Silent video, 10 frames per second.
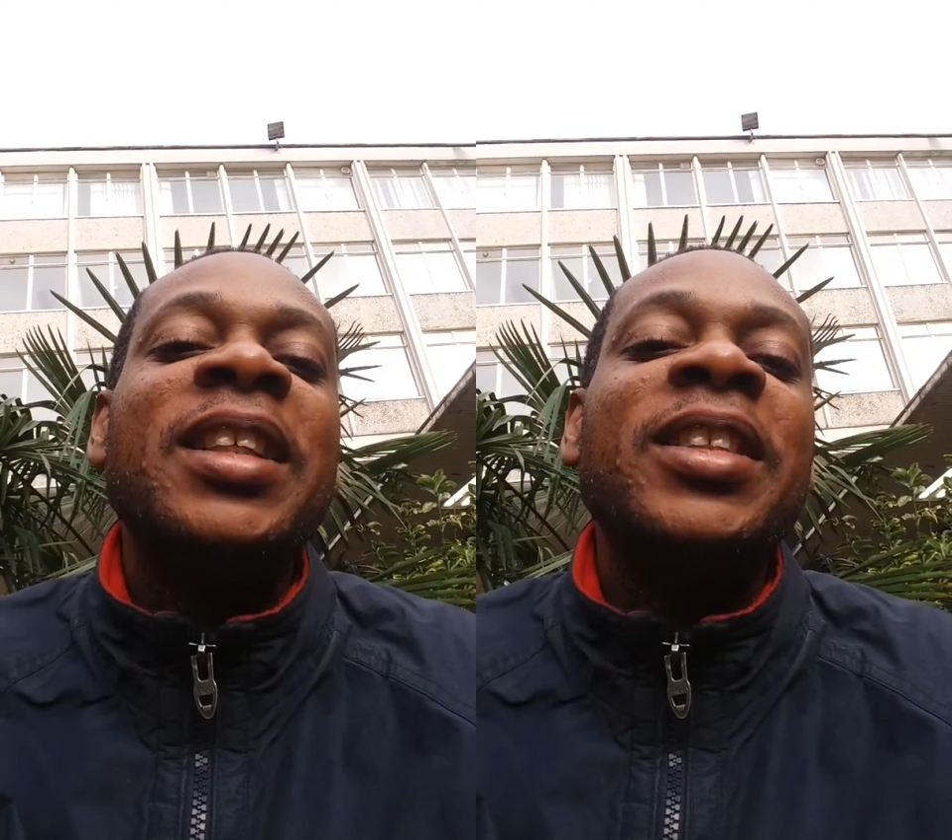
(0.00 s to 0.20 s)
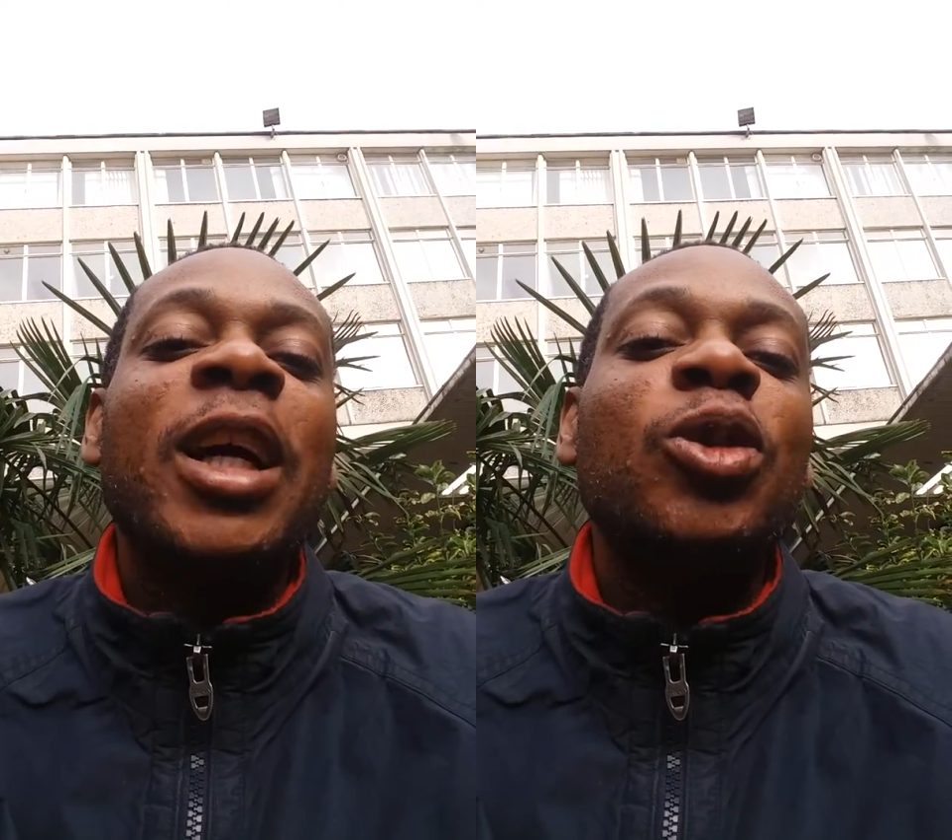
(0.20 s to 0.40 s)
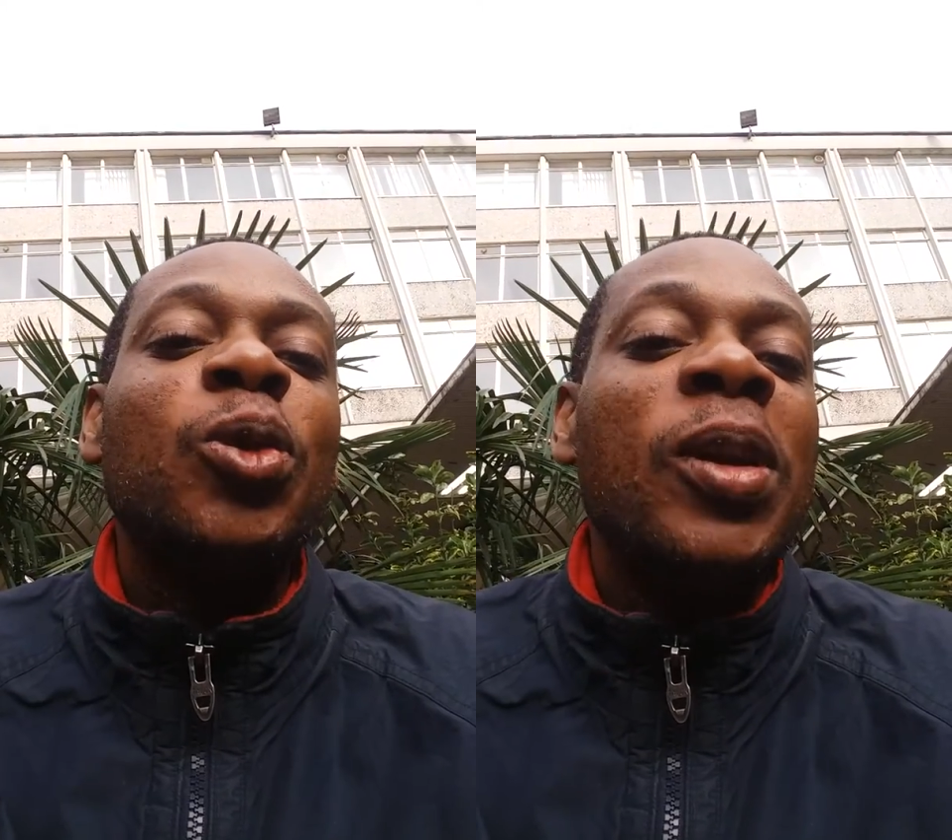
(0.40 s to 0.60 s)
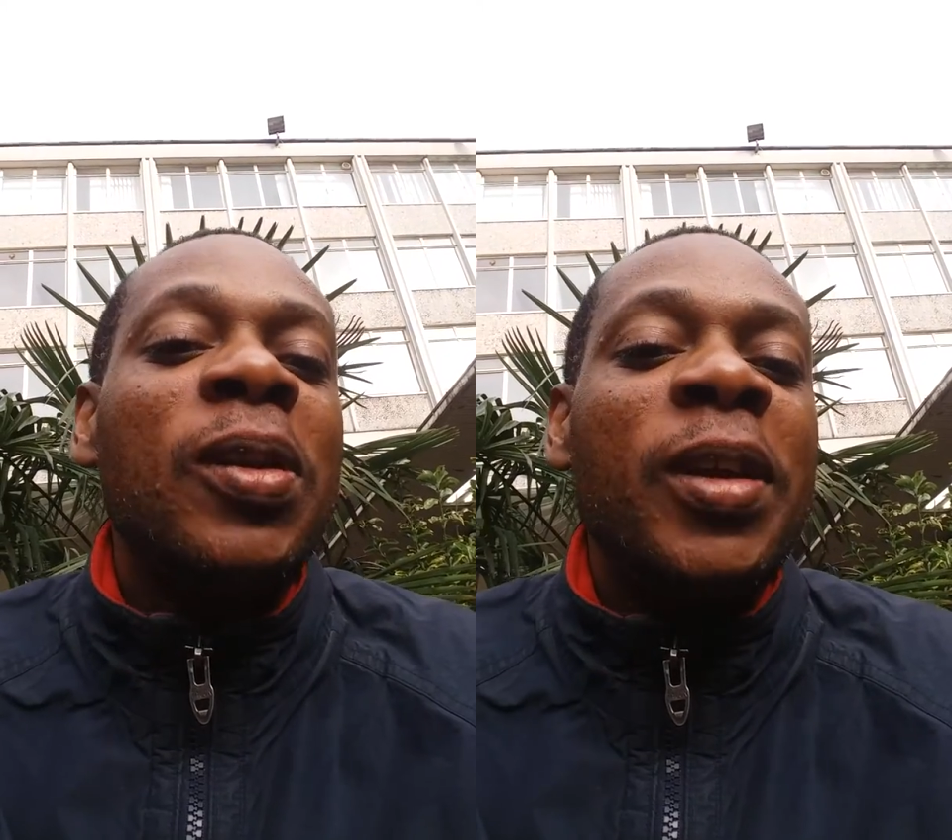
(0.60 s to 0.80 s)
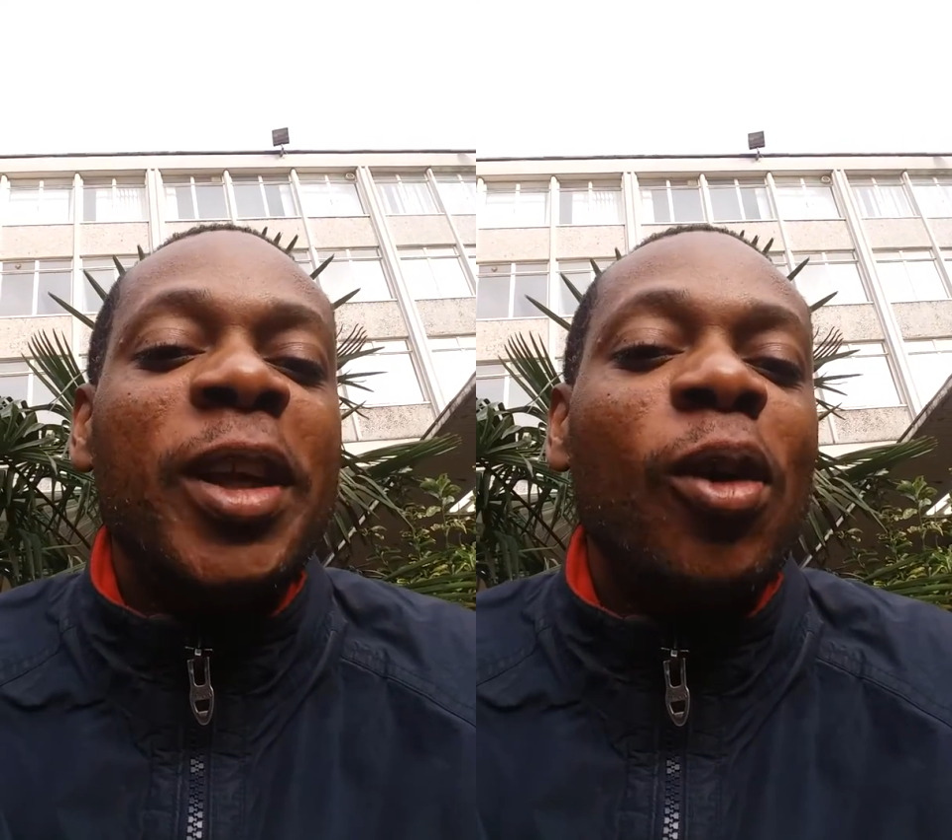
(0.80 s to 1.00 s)
he start
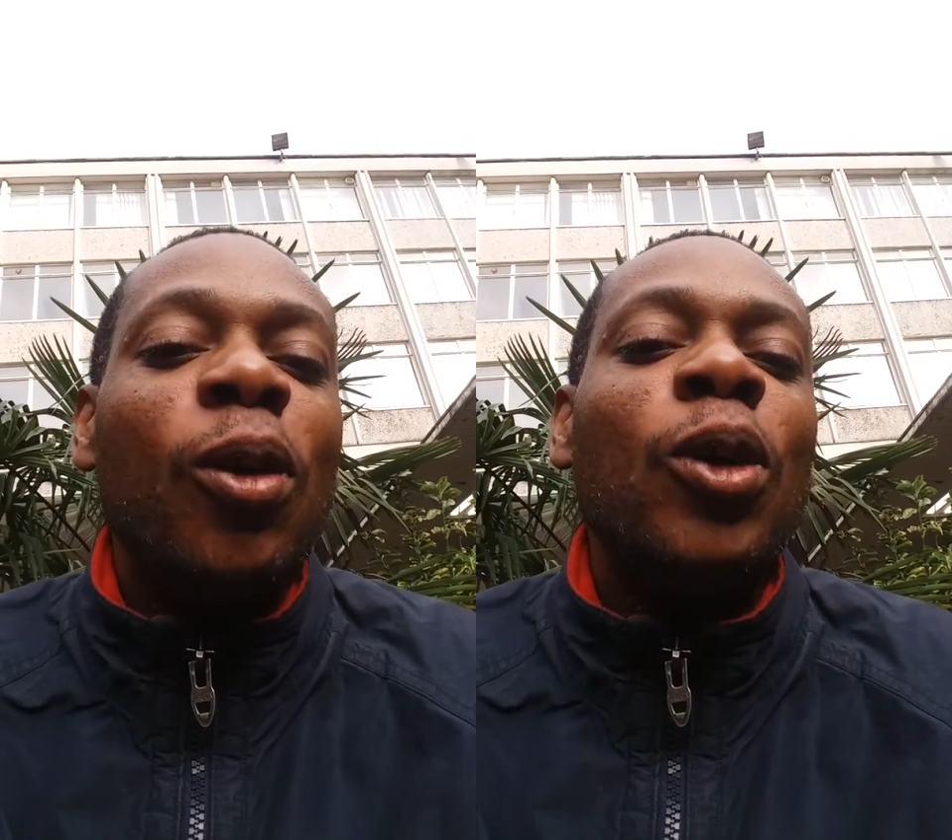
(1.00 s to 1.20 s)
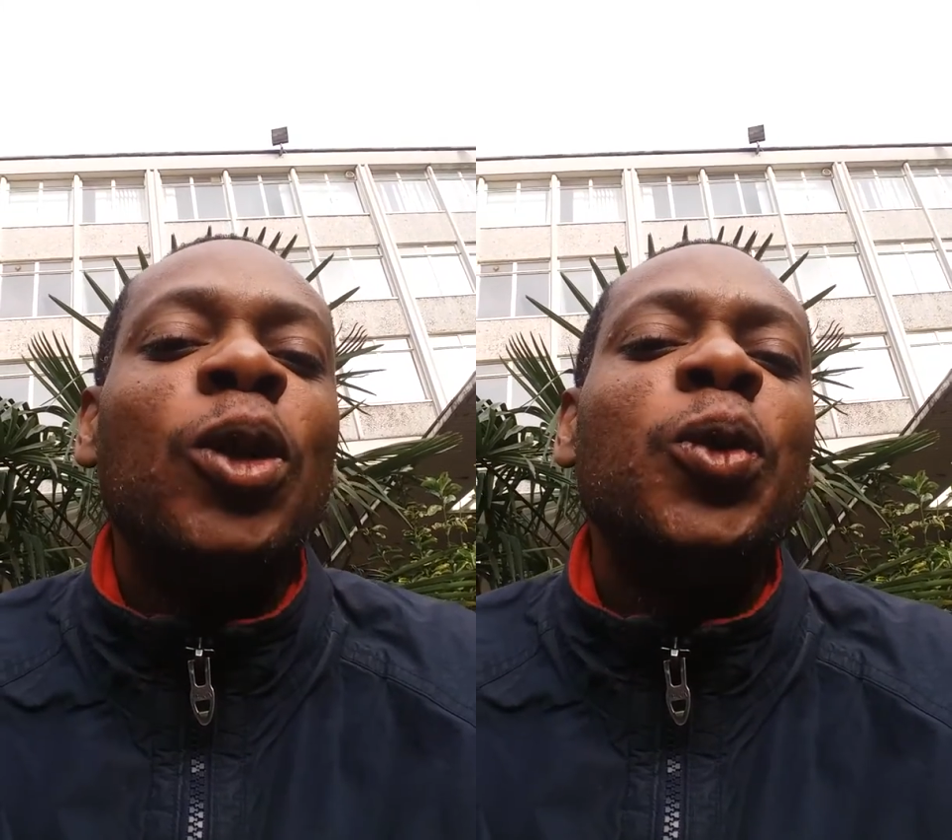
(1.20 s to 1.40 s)
to, you know,